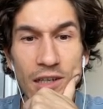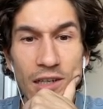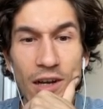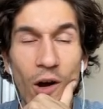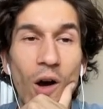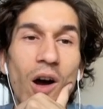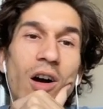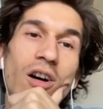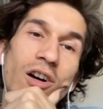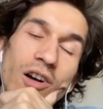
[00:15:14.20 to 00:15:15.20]
oh
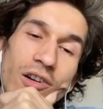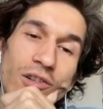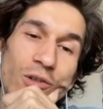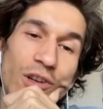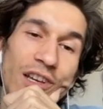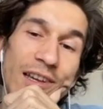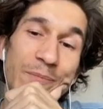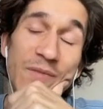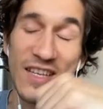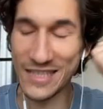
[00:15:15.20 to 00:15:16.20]
okay
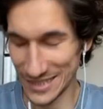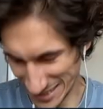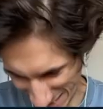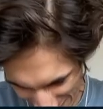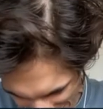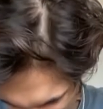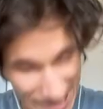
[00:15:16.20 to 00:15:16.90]
Ugh,